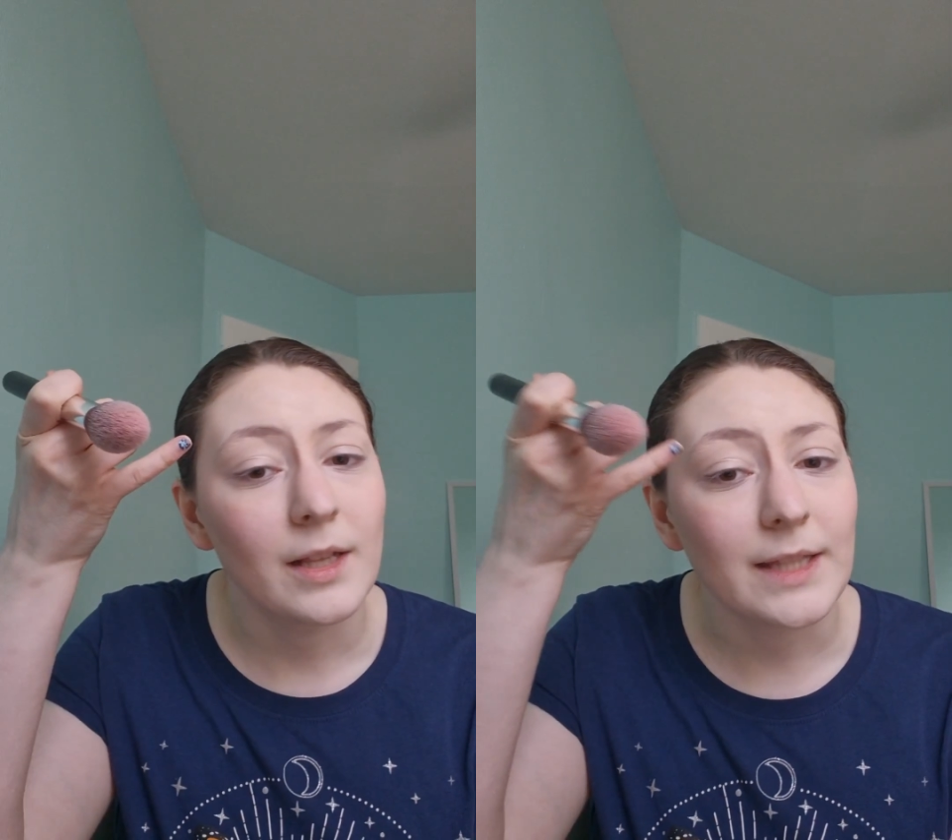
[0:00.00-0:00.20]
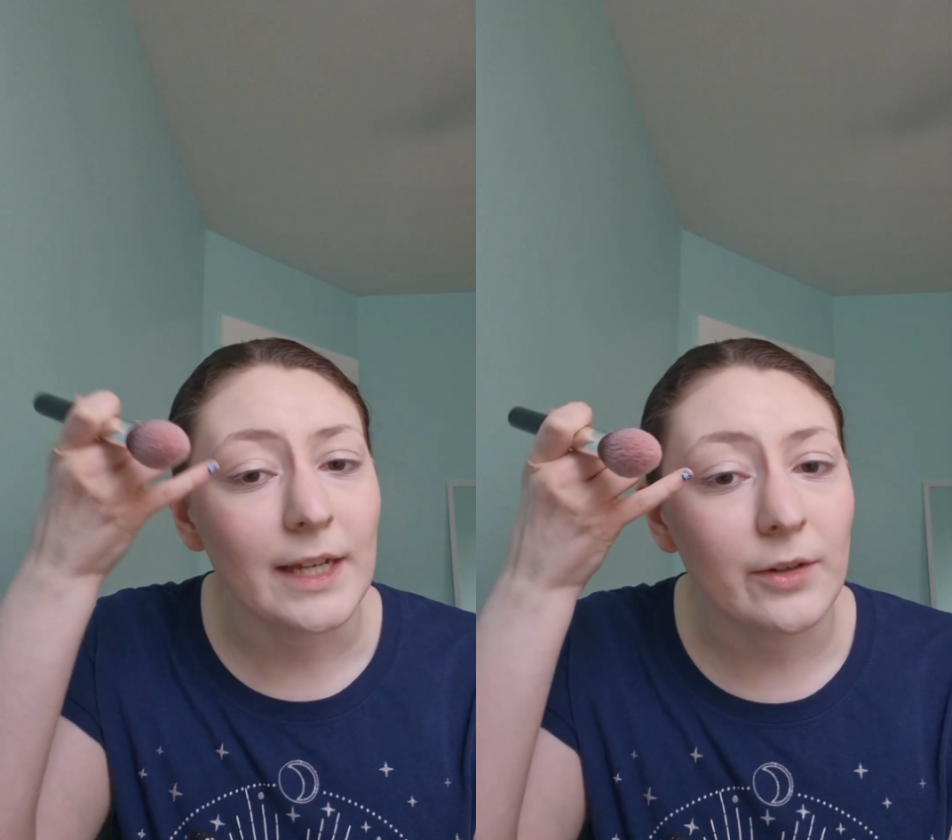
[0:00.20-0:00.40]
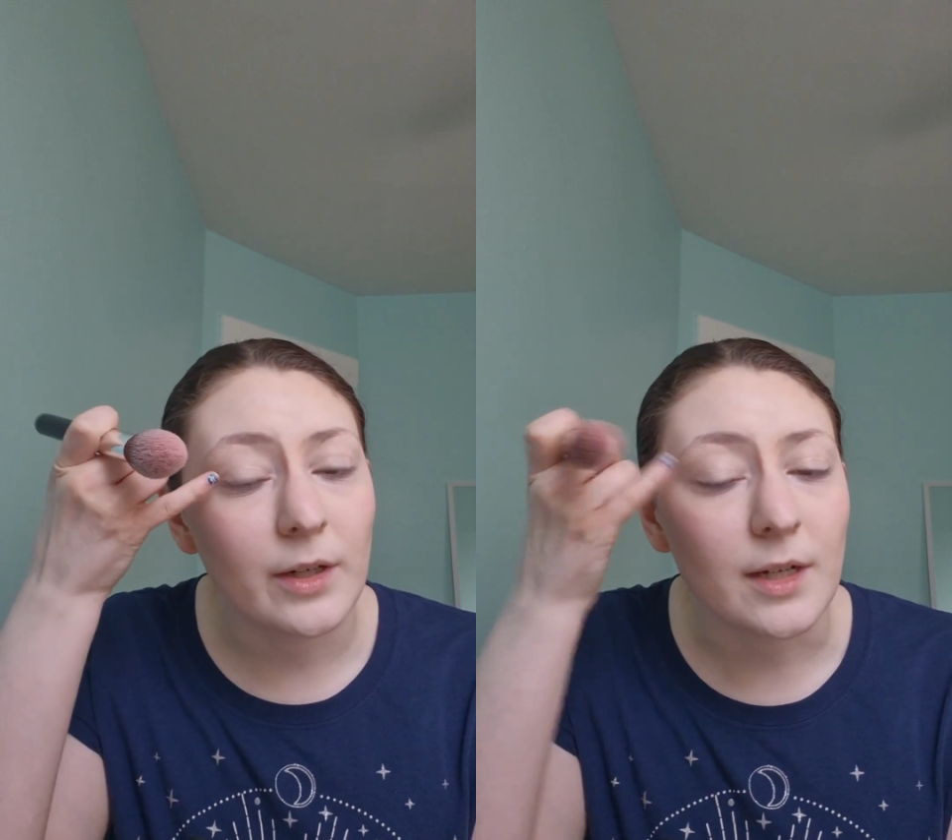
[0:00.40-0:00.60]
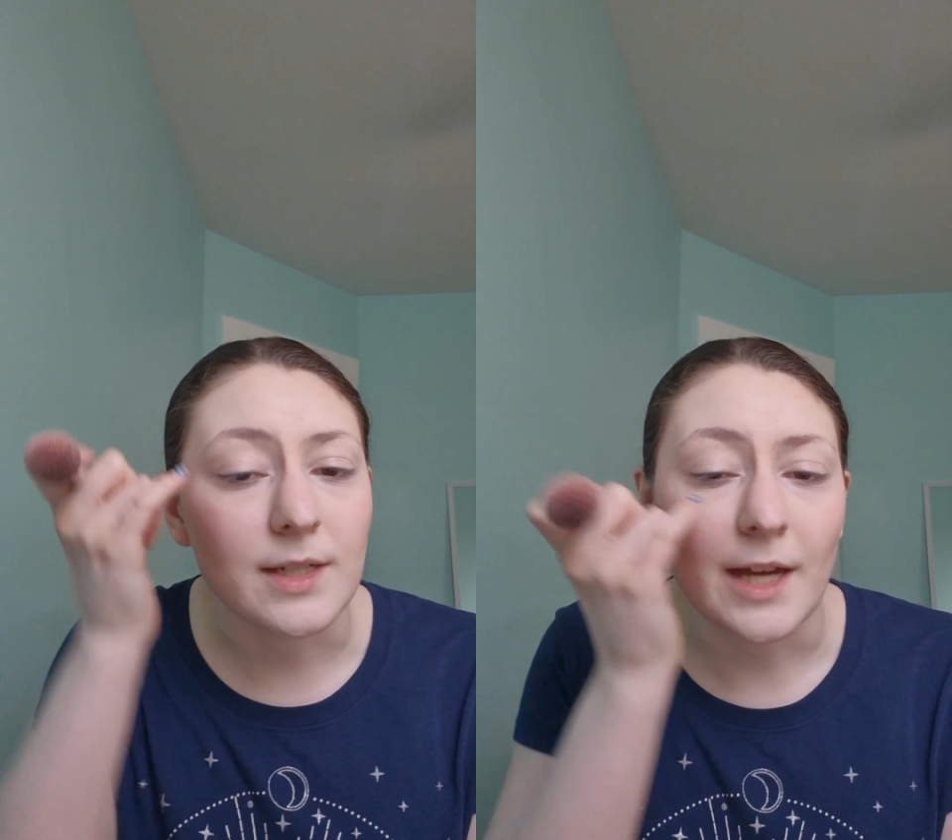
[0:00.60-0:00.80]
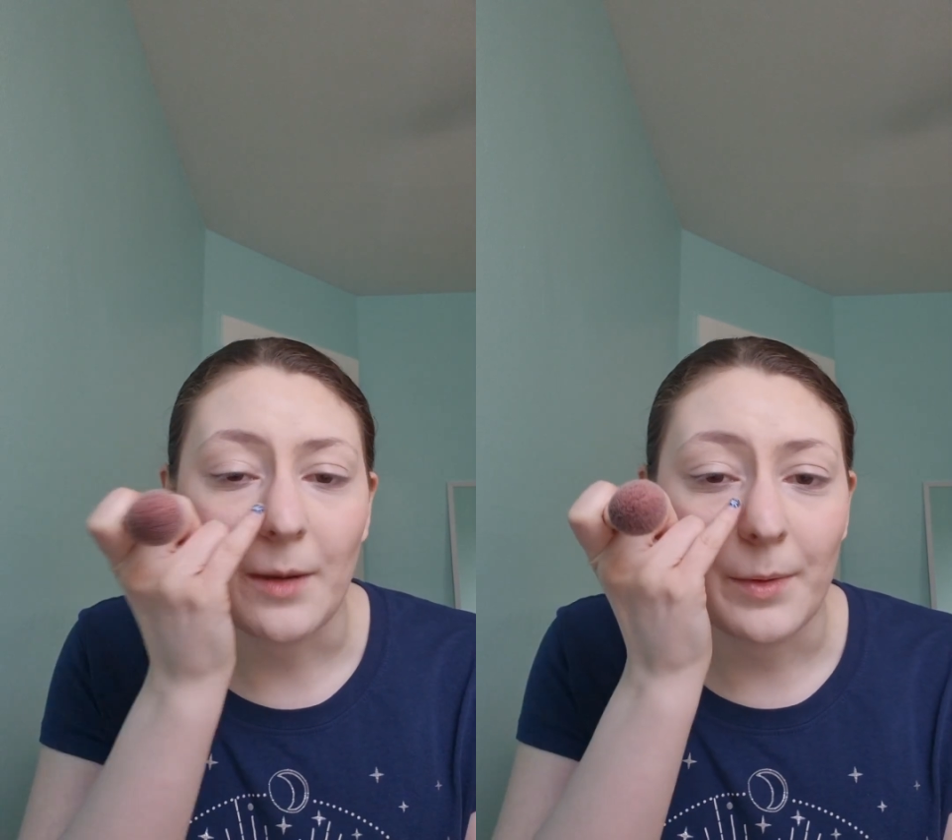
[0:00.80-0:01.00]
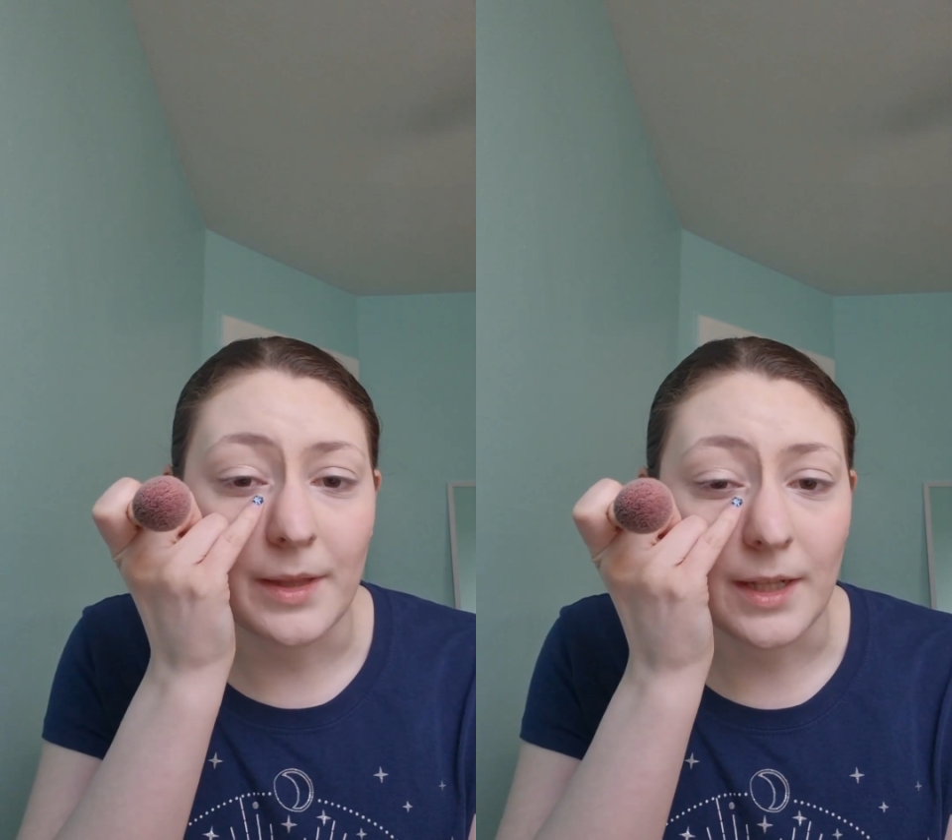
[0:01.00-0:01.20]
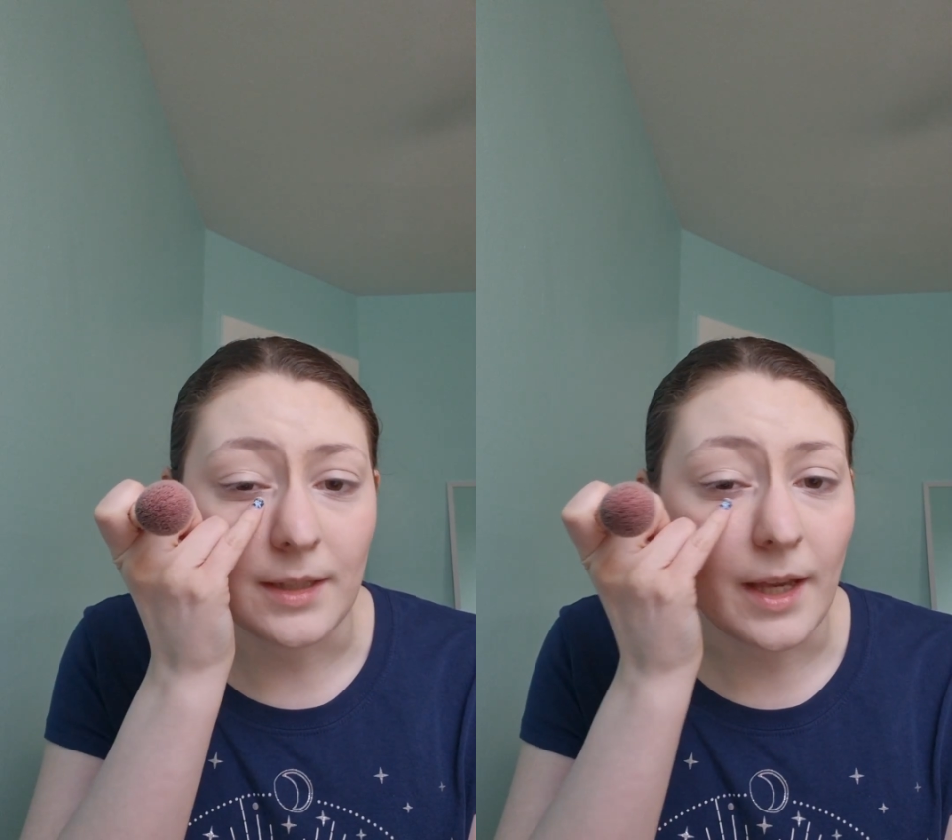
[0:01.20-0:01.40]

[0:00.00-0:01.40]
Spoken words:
light green on top and then